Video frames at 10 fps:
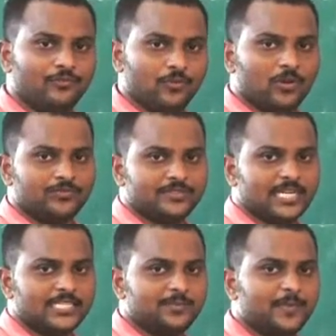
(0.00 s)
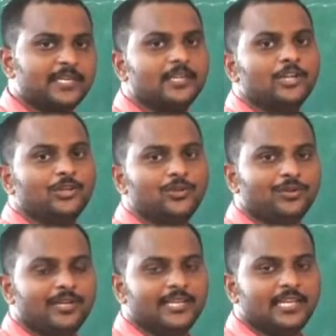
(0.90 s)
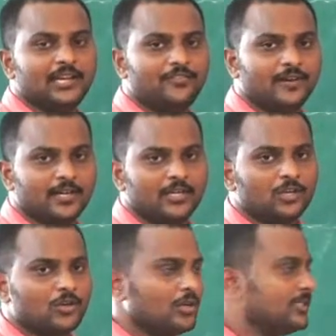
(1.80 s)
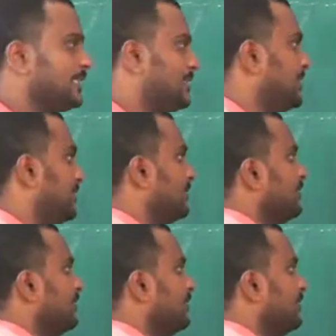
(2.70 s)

flow of charge per unit area of cross section.